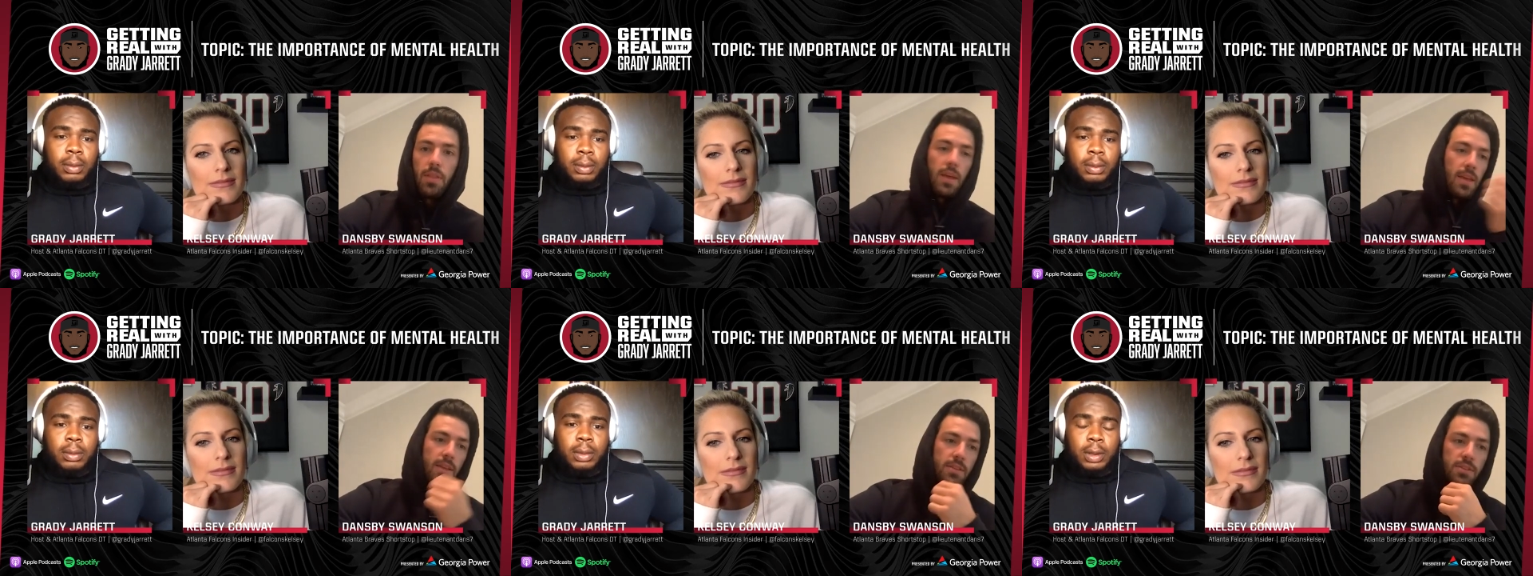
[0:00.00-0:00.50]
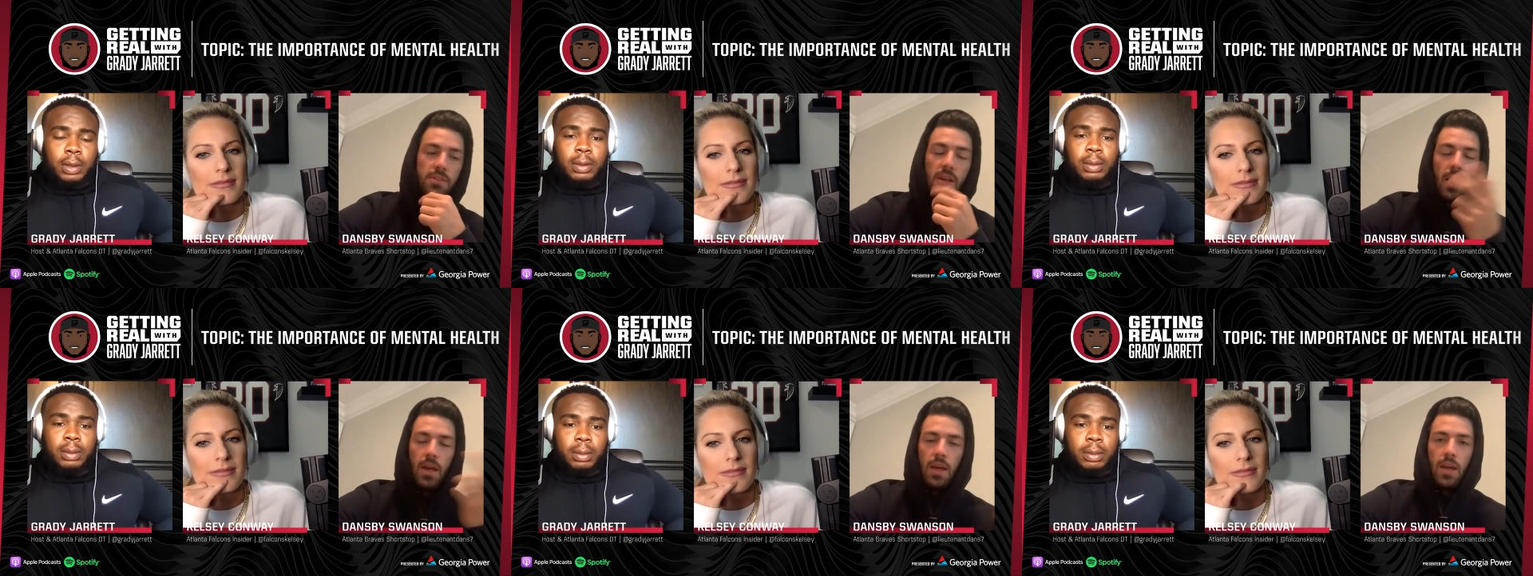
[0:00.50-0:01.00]
Speaker 1: Like it's,
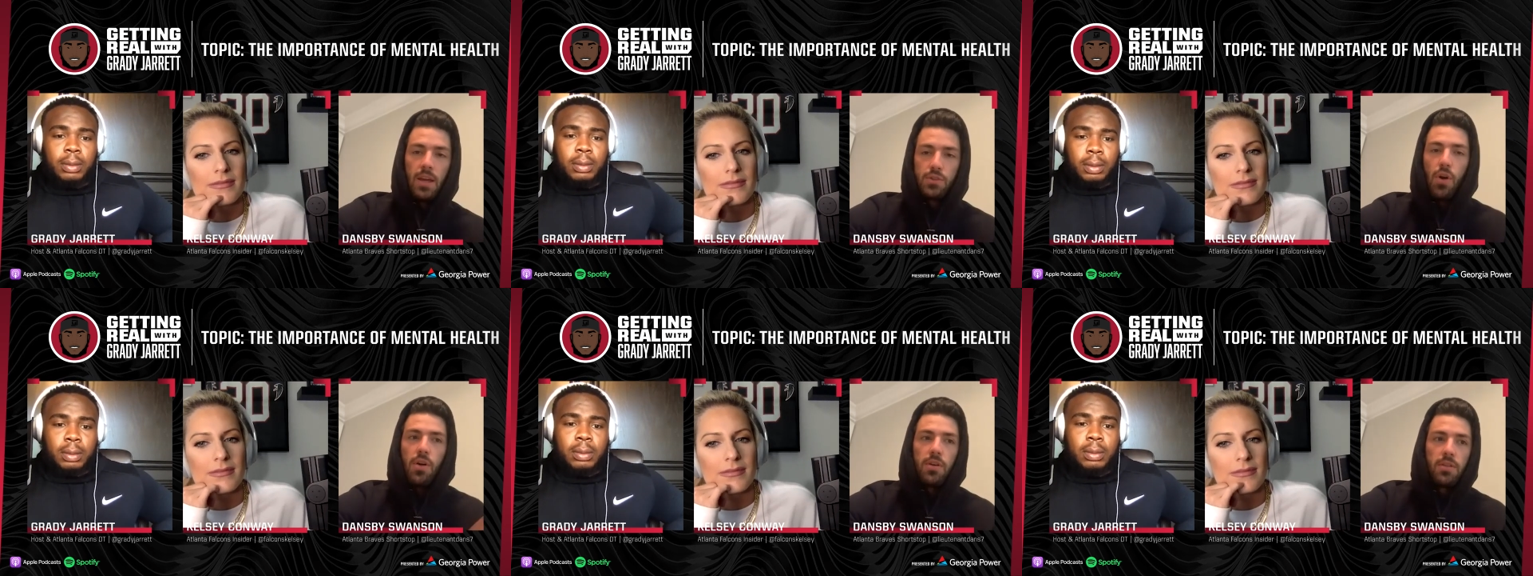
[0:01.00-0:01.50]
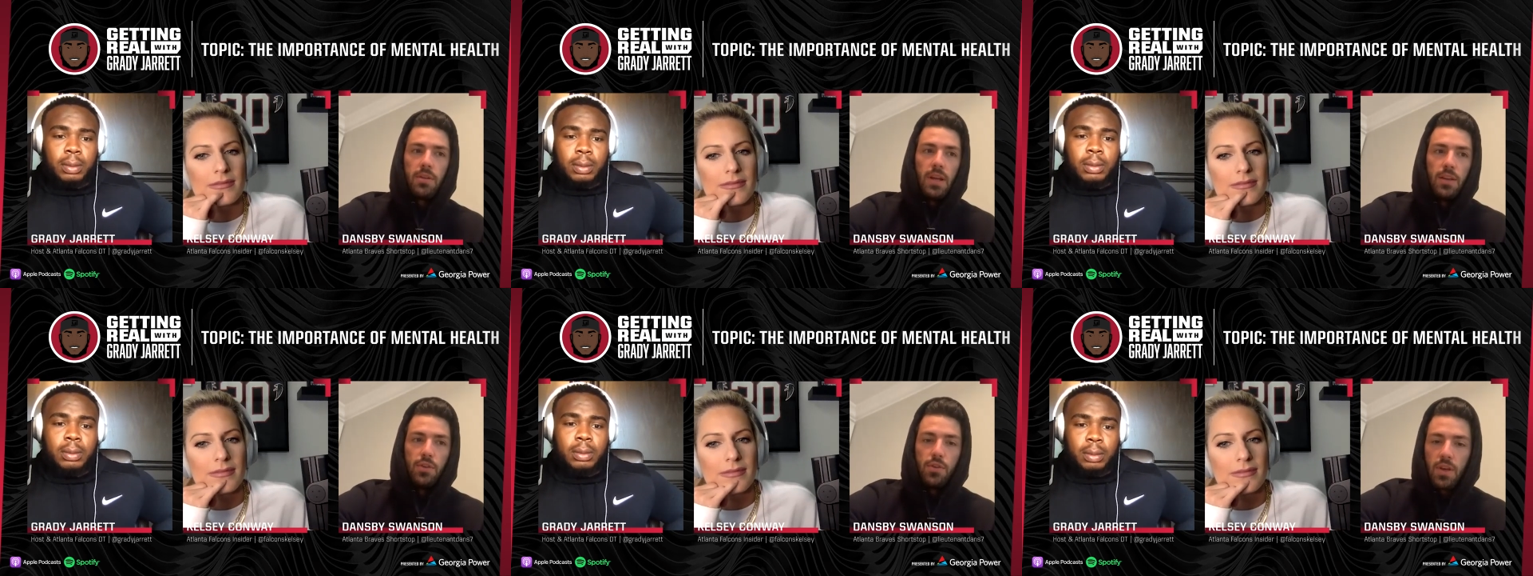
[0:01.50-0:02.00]
yeah. it's hard,
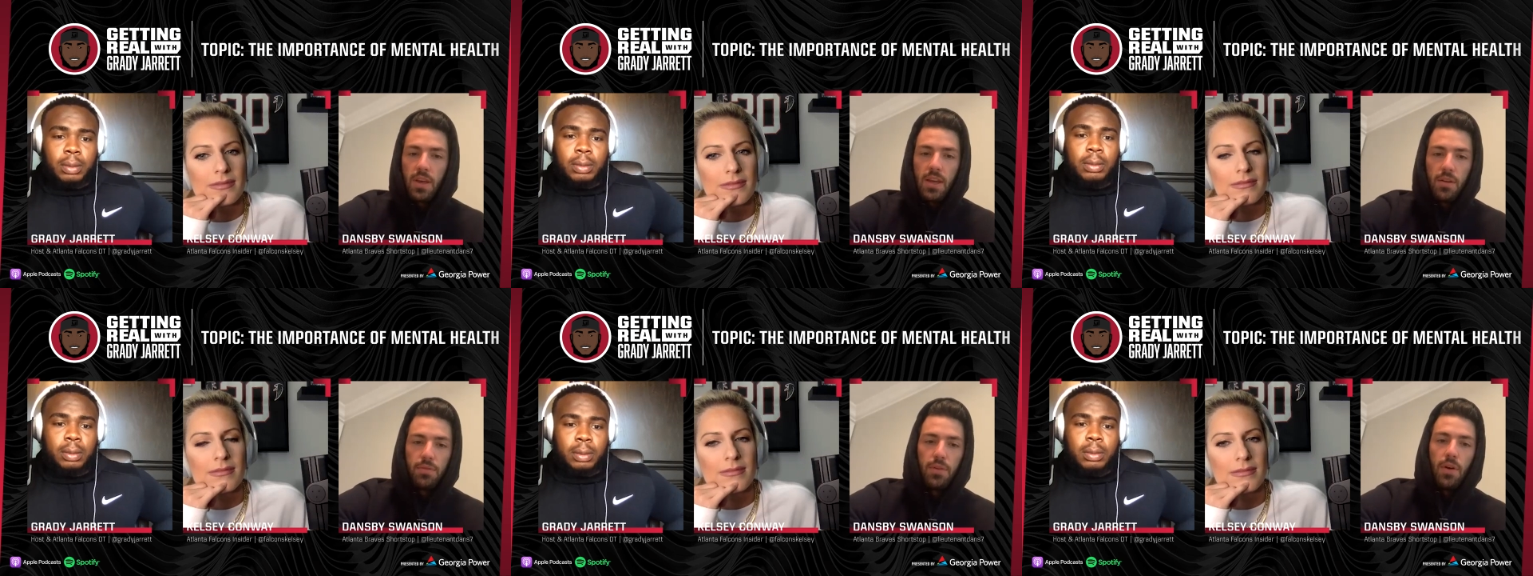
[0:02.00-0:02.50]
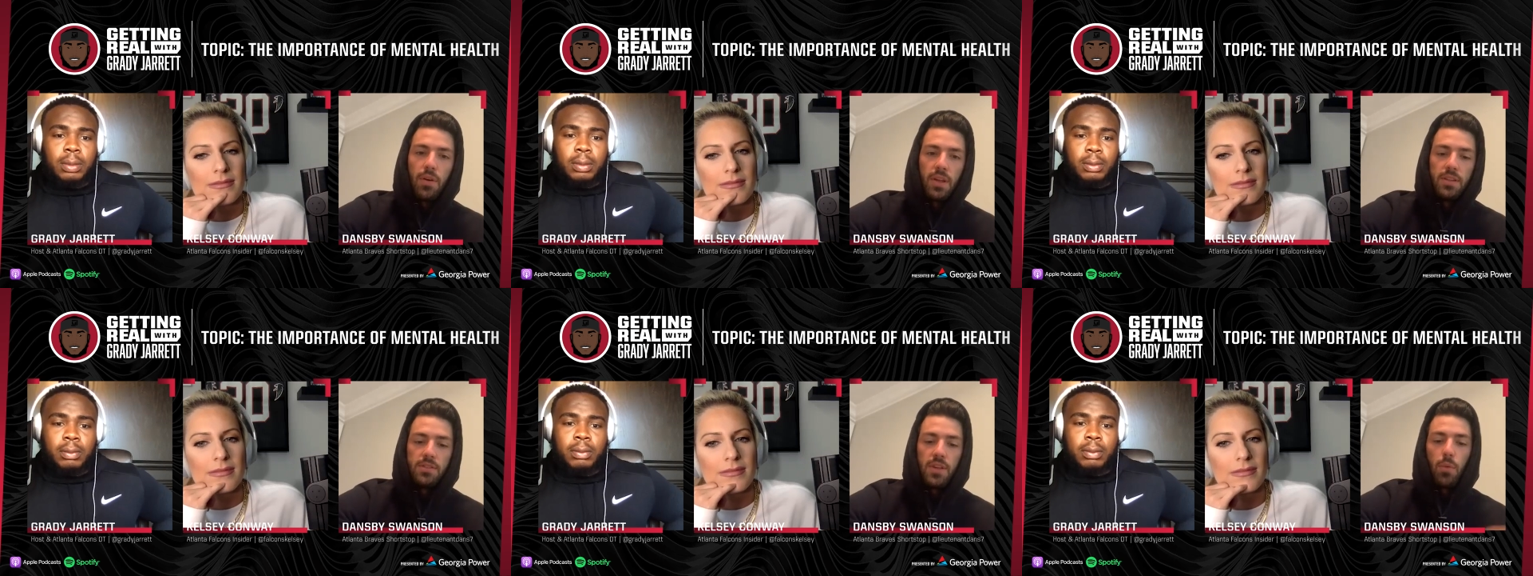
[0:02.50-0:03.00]
and you can get in a funk,
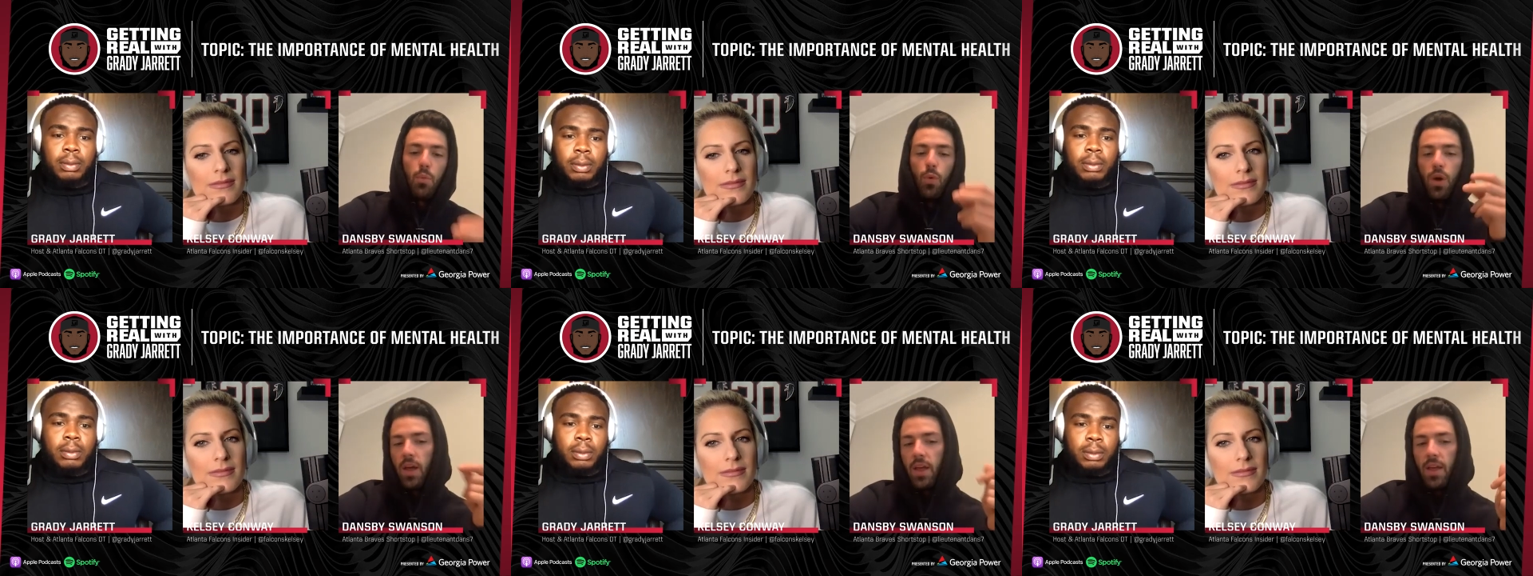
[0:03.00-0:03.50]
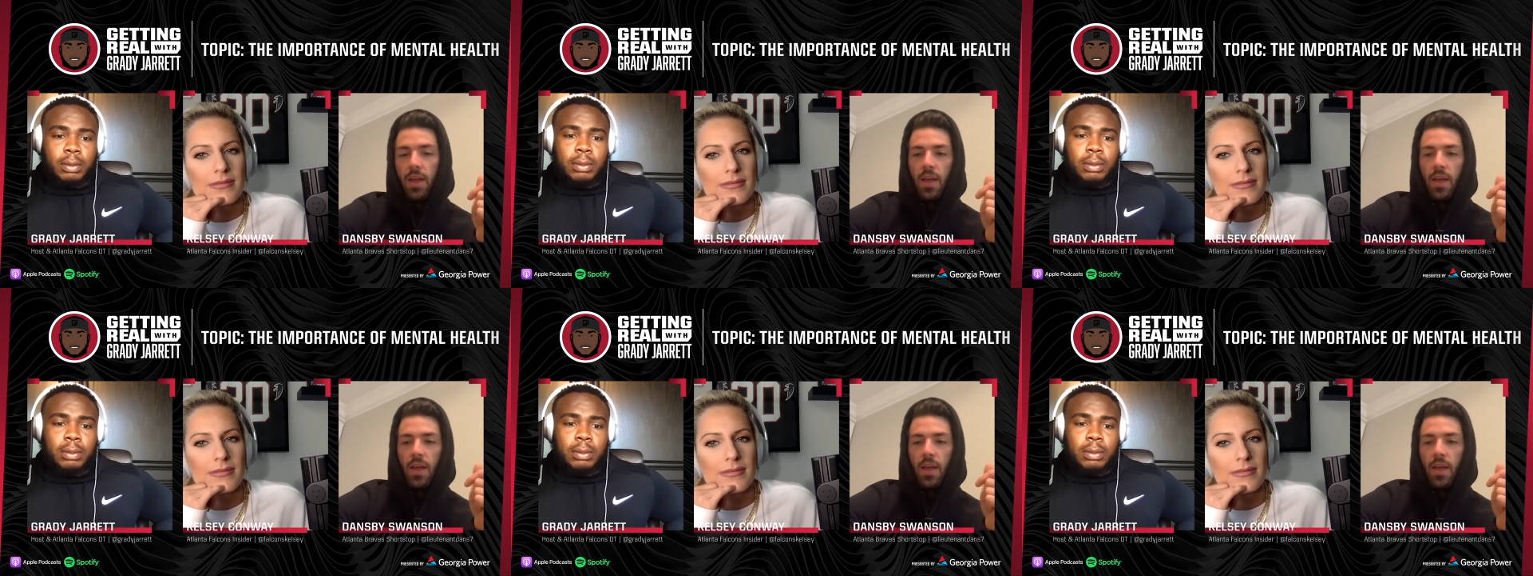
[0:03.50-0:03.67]
and it's like, what